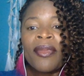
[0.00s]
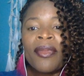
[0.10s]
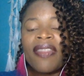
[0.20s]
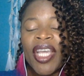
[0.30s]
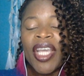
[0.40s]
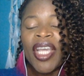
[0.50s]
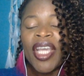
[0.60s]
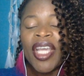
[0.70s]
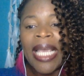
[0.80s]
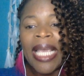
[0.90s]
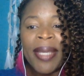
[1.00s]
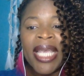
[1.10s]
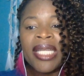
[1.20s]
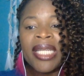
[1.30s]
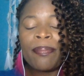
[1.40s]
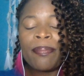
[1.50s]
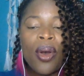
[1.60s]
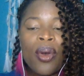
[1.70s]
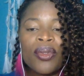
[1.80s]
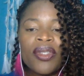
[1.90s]
there is a pinned
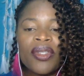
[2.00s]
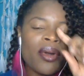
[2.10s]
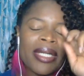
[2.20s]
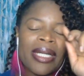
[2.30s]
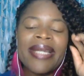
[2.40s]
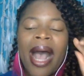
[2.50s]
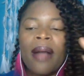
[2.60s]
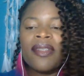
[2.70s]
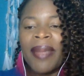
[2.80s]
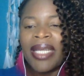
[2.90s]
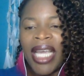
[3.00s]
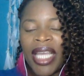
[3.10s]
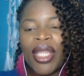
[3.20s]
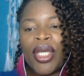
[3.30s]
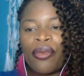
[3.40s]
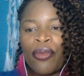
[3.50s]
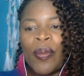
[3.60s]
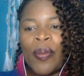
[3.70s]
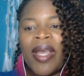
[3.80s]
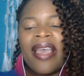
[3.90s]
post or an announcement in the group